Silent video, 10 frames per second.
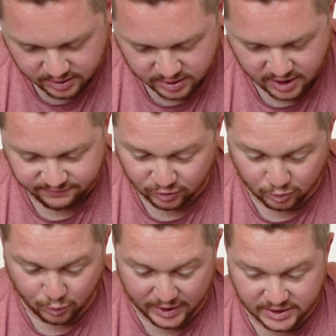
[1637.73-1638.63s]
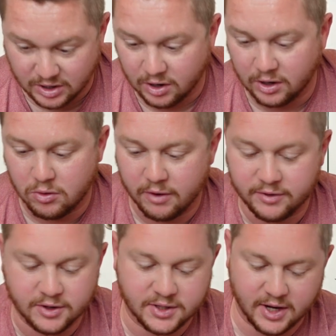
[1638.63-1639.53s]
Käfer race car, however
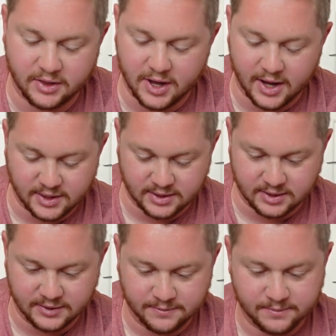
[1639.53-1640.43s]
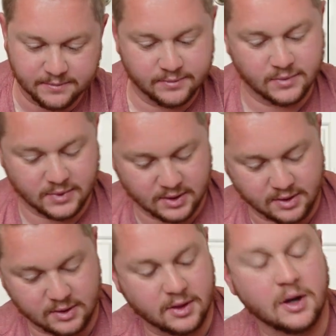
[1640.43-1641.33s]
you say that.
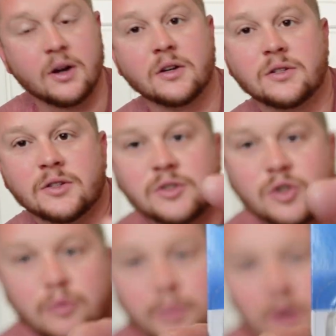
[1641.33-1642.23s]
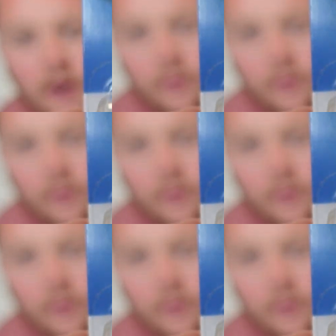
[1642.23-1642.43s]
There's the Super